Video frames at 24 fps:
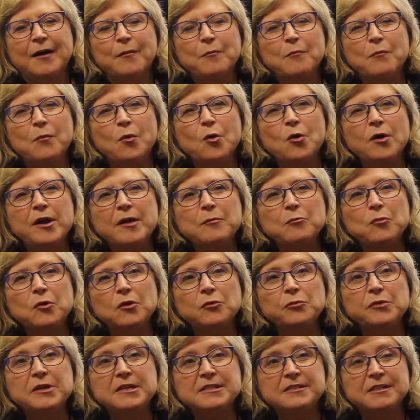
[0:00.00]
In more
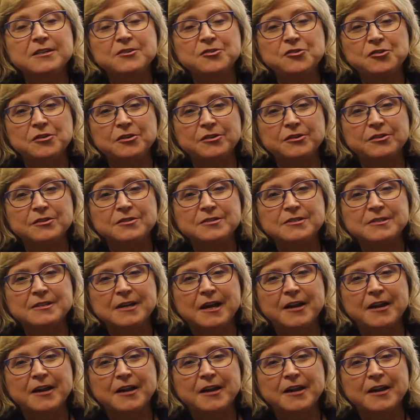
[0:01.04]
recent years,